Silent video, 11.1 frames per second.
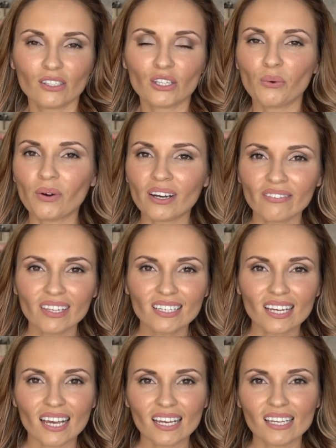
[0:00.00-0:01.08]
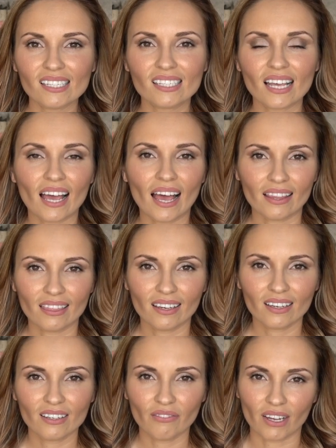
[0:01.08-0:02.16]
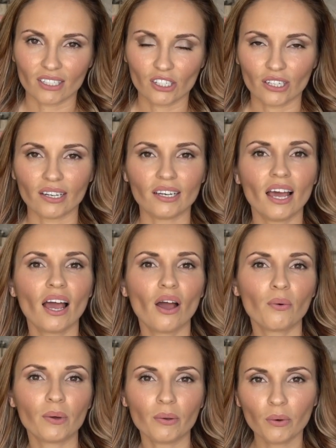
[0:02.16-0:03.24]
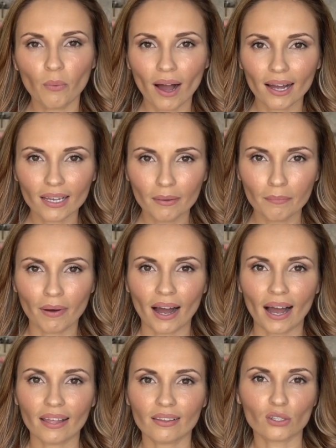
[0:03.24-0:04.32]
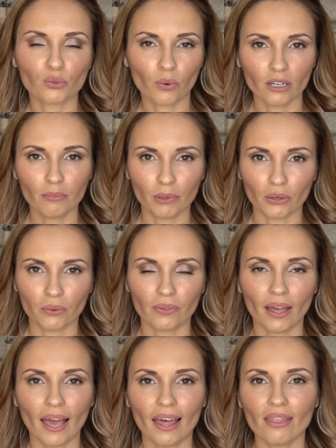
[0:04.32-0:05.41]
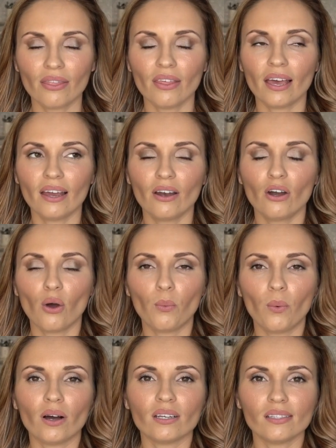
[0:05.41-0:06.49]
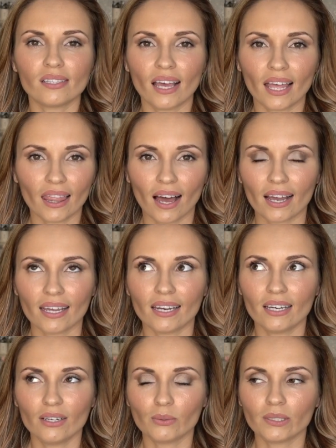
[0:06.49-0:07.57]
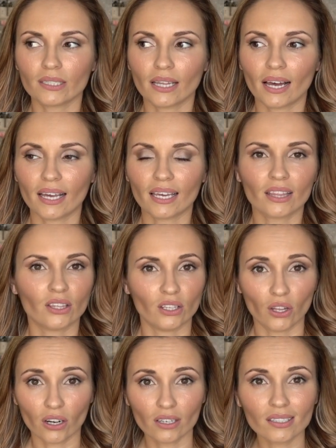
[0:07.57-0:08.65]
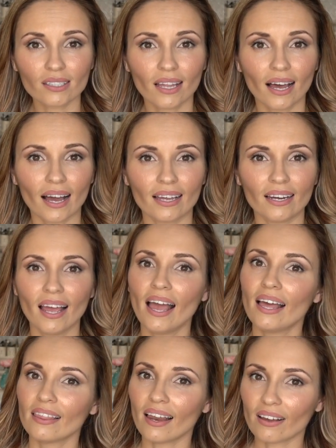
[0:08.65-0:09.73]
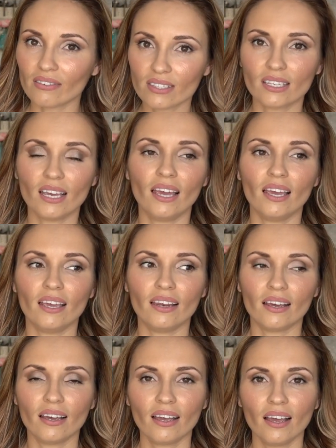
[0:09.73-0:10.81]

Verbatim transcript: So one of the days at the convention we were walking by this one booth and there was a line. It was like the longest line that I've seen